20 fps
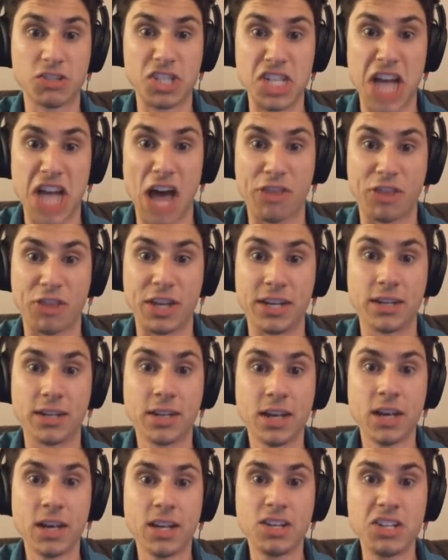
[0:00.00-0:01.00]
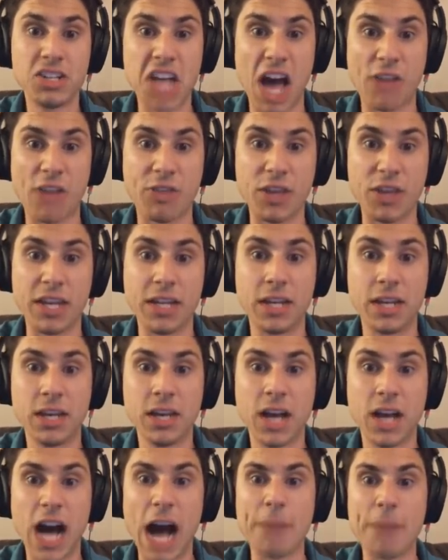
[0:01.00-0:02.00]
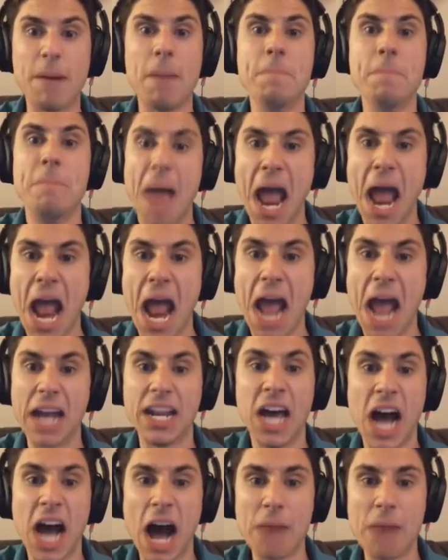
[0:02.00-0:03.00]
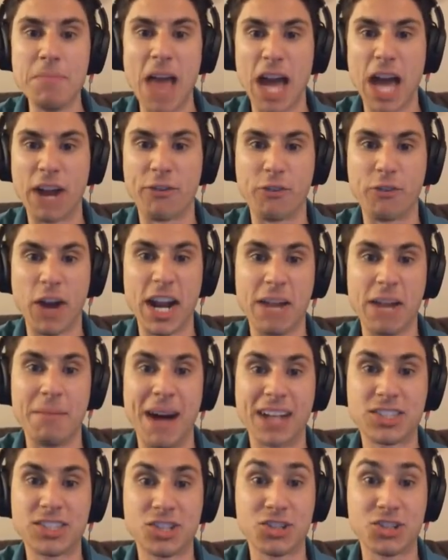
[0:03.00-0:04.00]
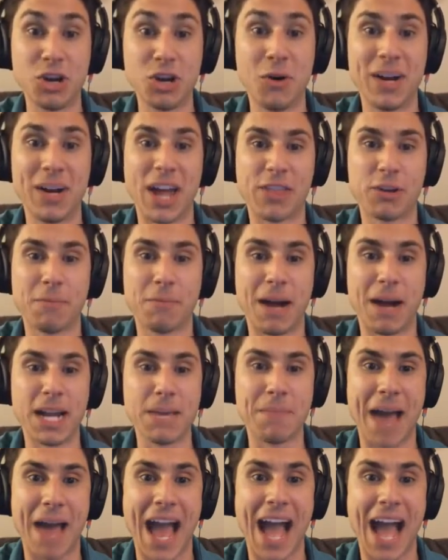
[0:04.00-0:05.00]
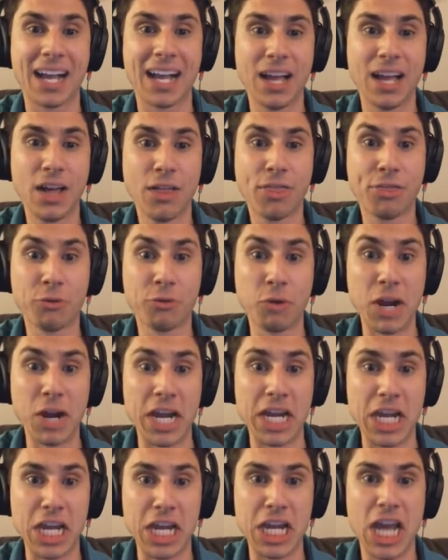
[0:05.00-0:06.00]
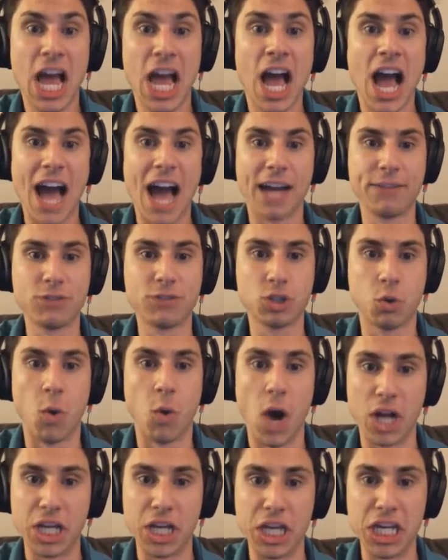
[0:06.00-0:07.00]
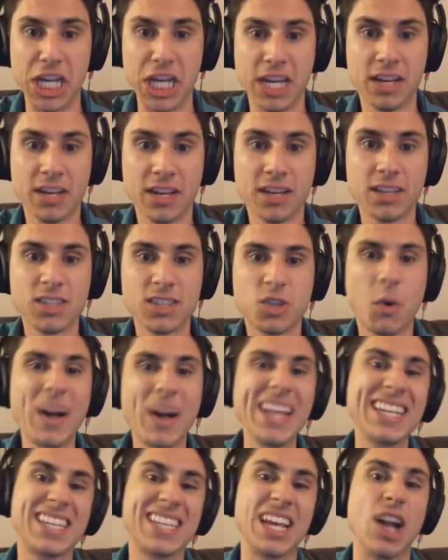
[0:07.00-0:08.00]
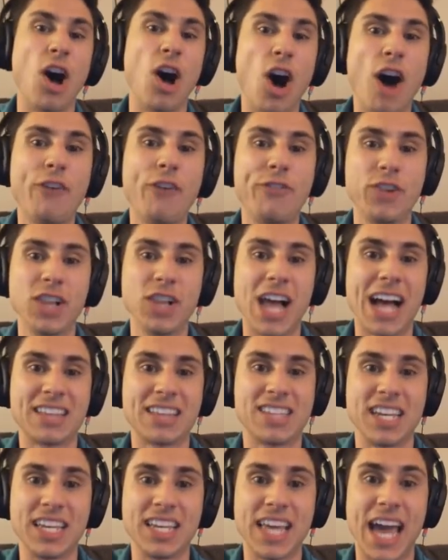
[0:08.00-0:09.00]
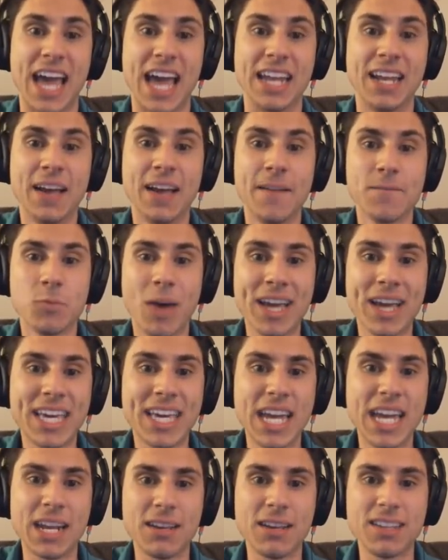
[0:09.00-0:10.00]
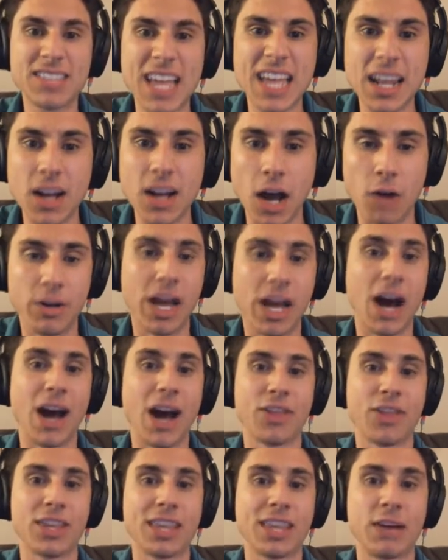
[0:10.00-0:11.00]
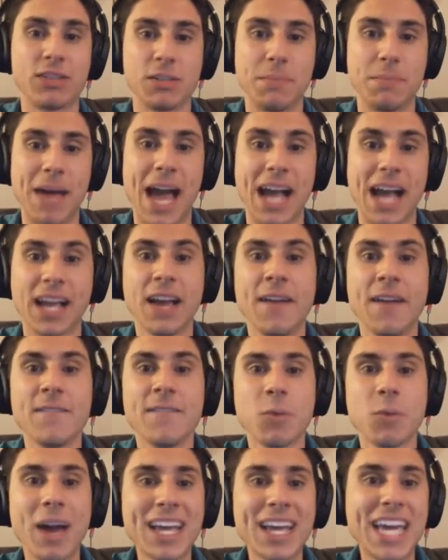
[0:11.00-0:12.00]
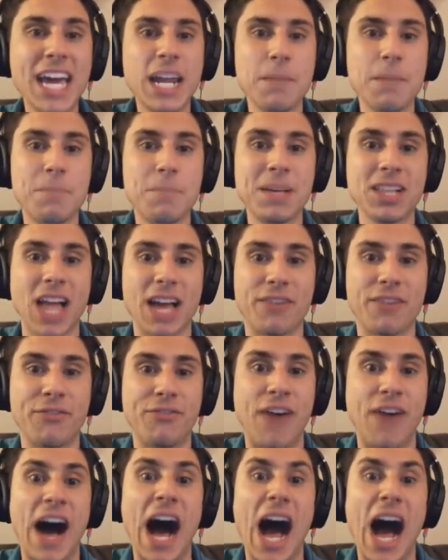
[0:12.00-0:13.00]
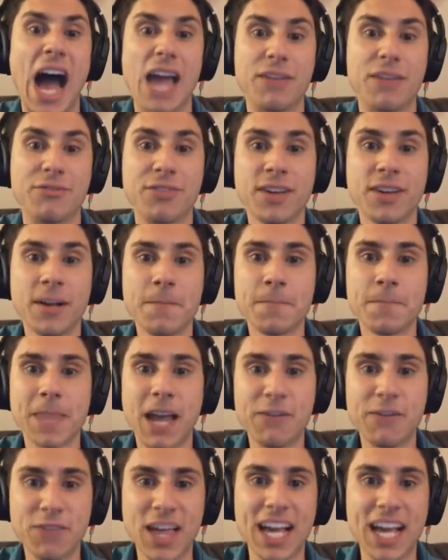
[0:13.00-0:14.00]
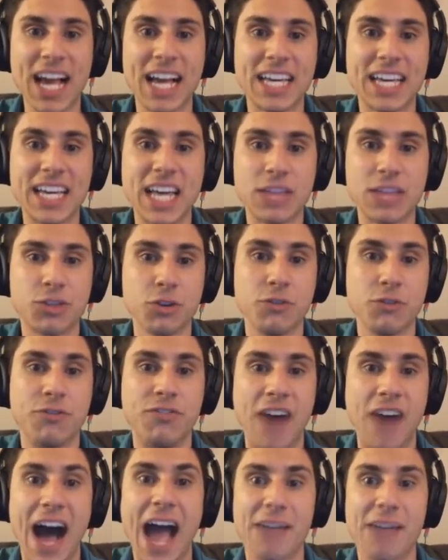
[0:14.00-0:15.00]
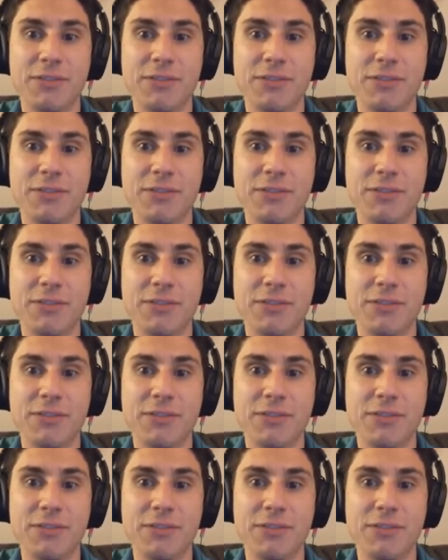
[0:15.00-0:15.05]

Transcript: nothing. Nothing. I'm a man. I'm not afraid of monsters. Ooh, another money bag. Three out of 20. is an awful lot to get. Why can't it? Is that? Oh no, I thought that was a bag. Why can't it be like five? I feel like I could get through five